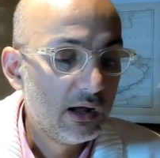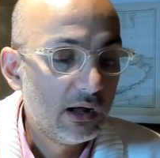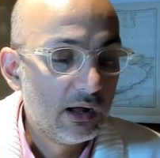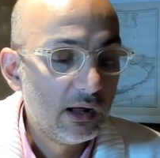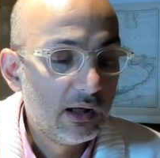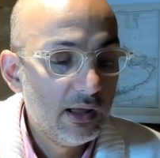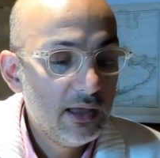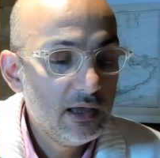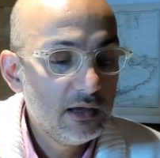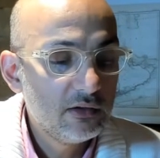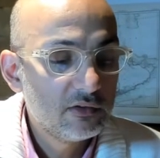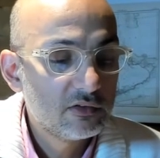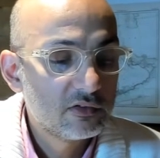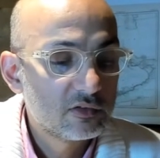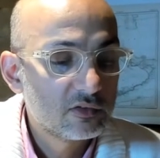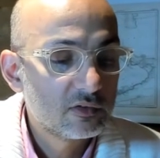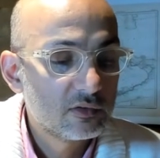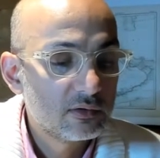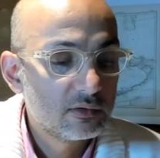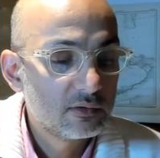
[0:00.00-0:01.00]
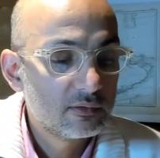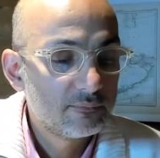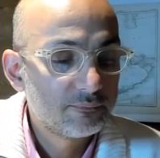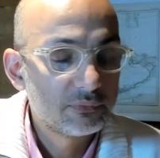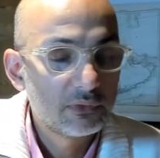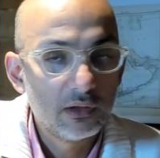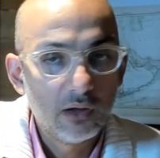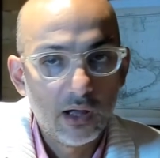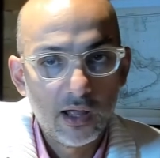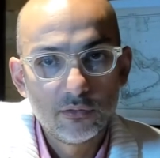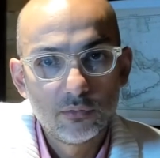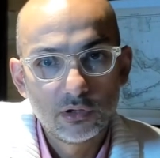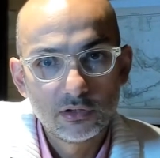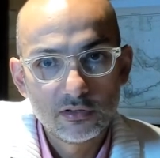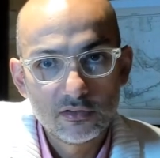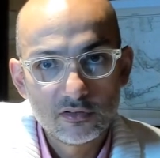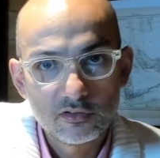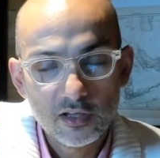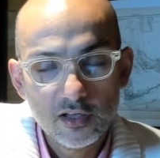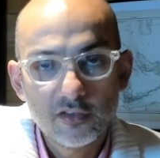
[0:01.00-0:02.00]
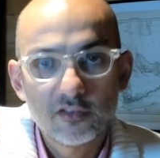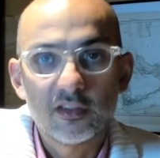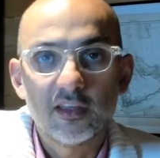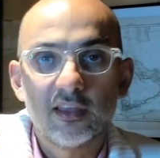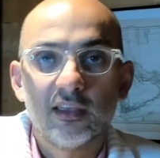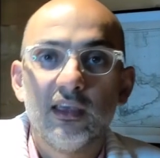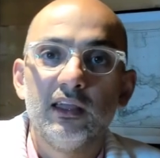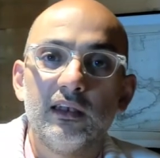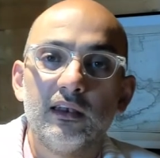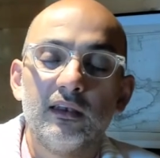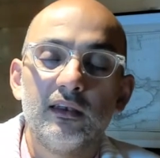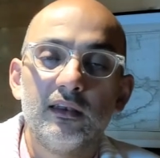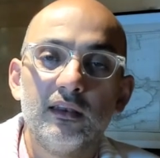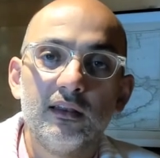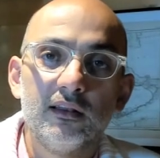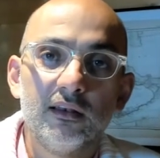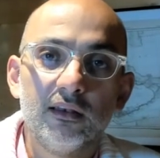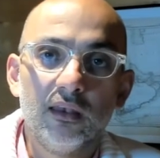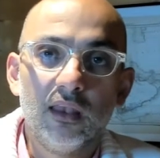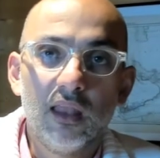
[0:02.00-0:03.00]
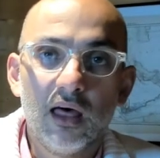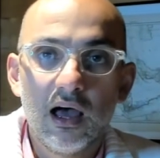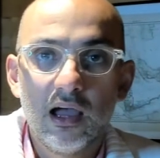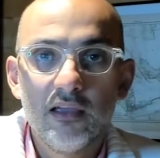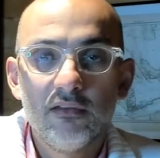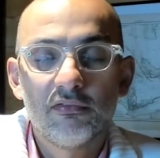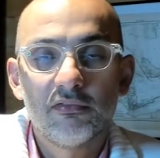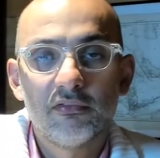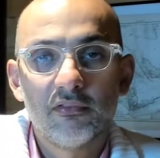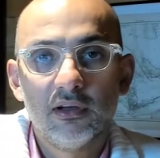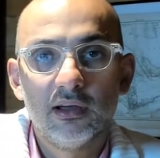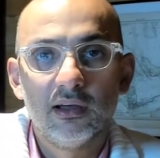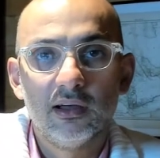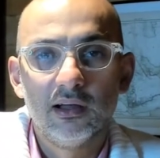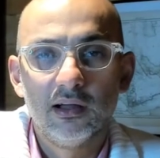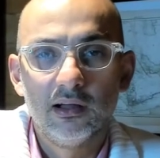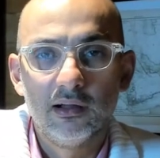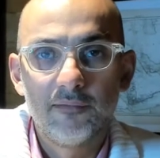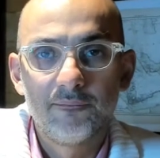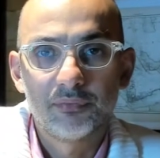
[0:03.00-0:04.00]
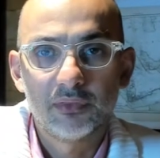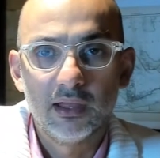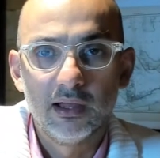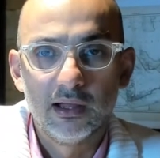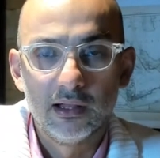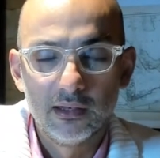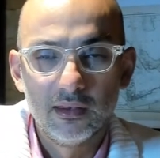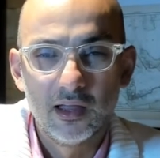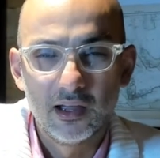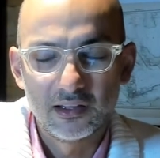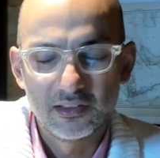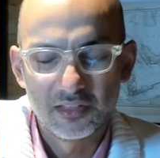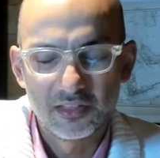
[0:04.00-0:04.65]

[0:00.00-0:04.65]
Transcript: x, and what is x again? Life, like the